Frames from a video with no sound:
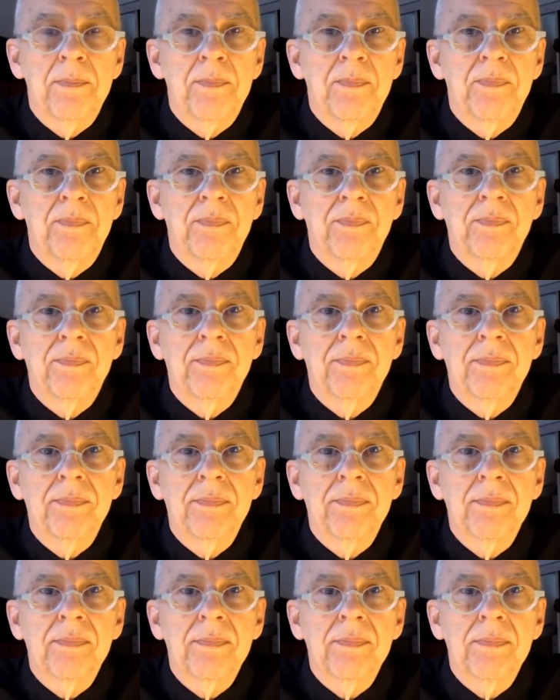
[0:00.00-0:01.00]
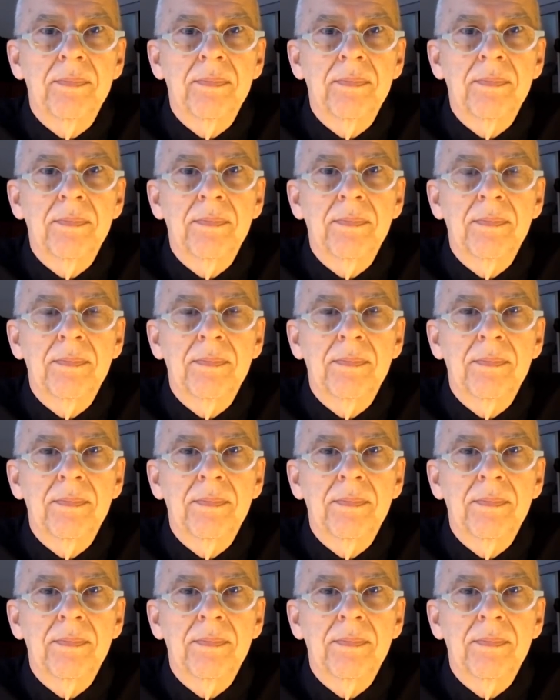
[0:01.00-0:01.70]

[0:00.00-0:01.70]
No one is speaking in this clip.